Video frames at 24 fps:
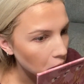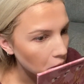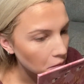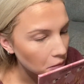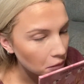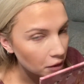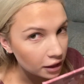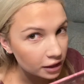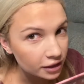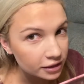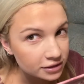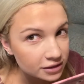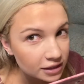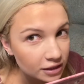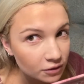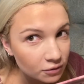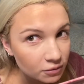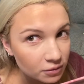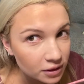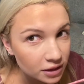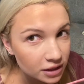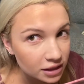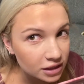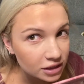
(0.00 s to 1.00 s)
And it's like
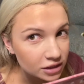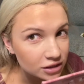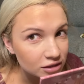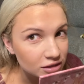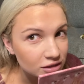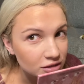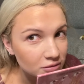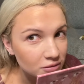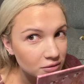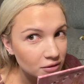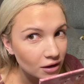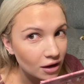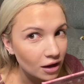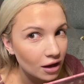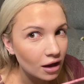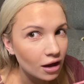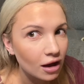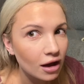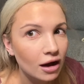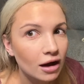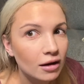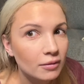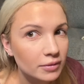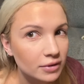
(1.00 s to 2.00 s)
really,
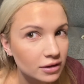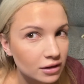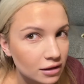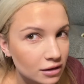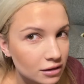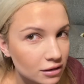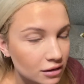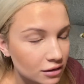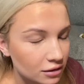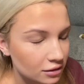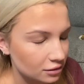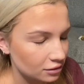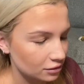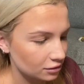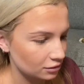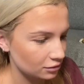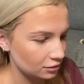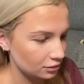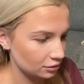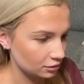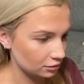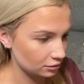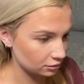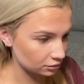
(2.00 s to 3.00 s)
oh my God, I look,
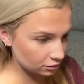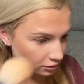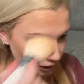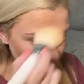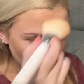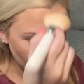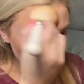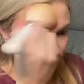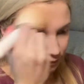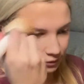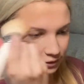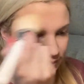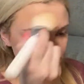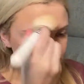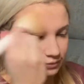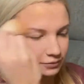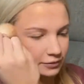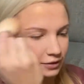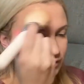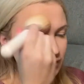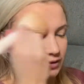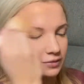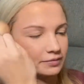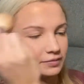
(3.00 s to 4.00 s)
okay, well,
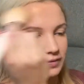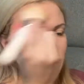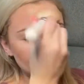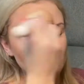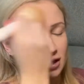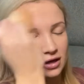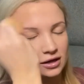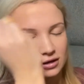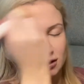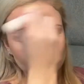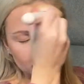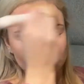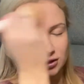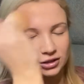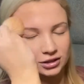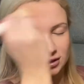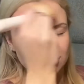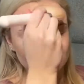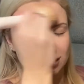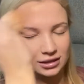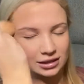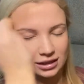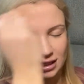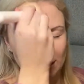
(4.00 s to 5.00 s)
whatever. Just
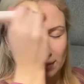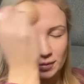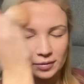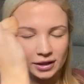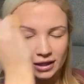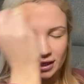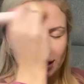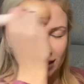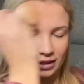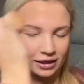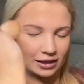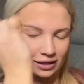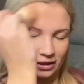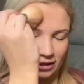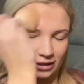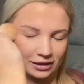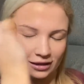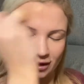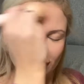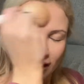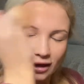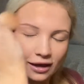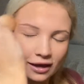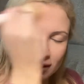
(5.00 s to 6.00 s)
gonna keep blending
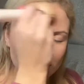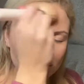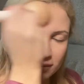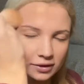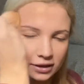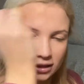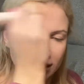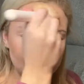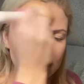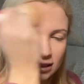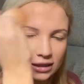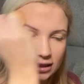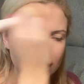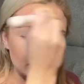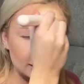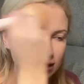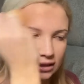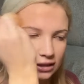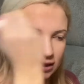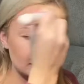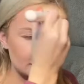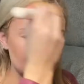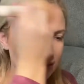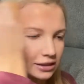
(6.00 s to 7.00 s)
and blending
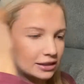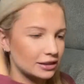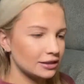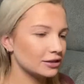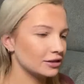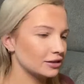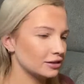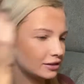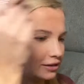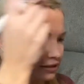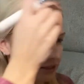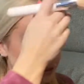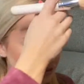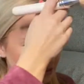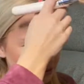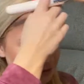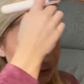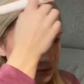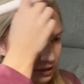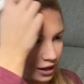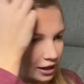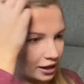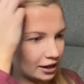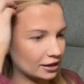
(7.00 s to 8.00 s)
until it's
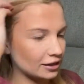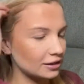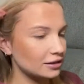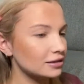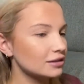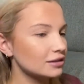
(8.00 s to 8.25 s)
okay.